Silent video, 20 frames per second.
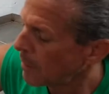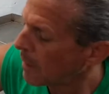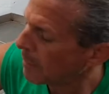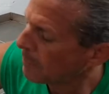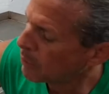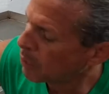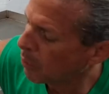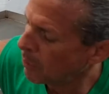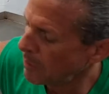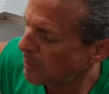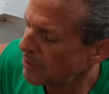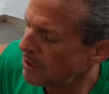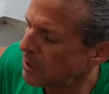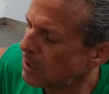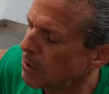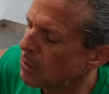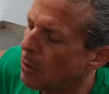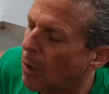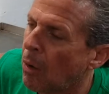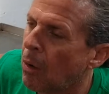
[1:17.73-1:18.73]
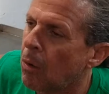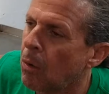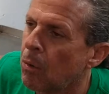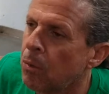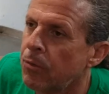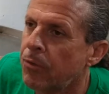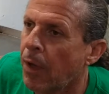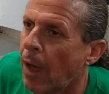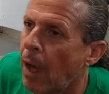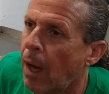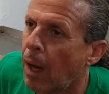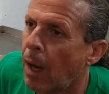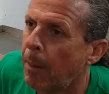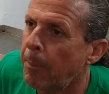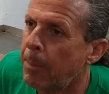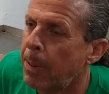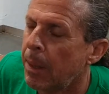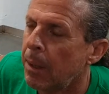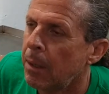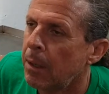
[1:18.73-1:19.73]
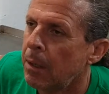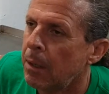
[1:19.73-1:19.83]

I'm going to hold up